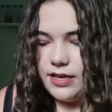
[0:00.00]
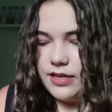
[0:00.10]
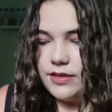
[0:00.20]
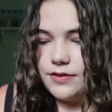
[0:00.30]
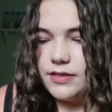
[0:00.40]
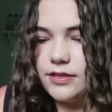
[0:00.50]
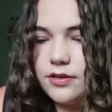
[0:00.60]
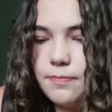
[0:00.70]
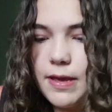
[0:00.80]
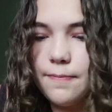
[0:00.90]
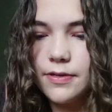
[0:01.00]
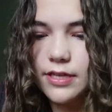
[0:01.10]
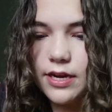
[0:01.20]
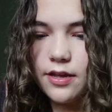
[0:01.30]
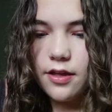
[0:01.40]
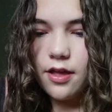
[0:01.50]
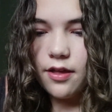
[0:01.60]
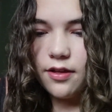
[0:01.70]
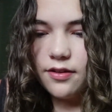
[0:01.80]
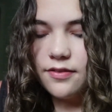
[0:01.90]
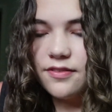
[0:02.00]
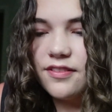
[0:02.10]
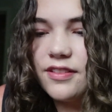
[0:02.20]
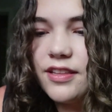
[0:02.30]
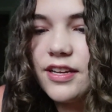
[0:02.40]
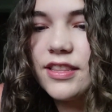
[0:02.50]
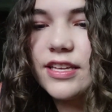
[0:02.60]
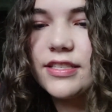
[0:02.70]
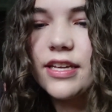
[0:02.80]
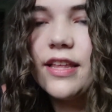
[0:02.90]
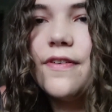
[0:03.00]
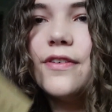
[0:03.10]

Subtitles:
There's little papers in it. Look at this. I love how